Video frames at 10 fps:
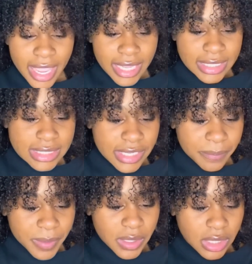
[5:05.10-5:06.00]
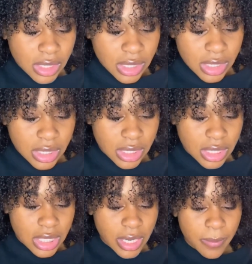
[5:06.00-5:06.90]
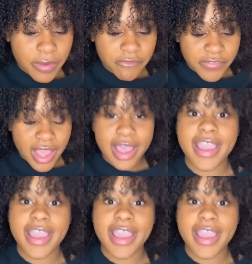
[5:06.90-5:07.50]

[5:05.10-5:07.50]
Tip number 5.